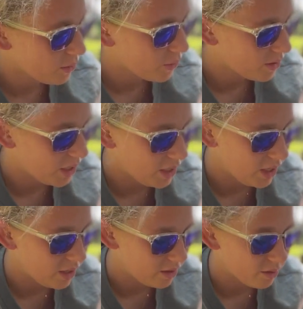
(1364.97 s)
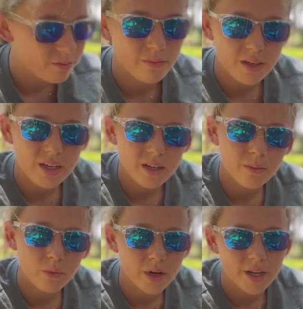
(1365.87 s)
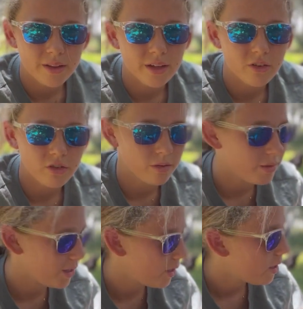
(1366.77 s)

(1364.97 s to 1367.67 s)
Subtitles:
what they need and you're feeding them what they should be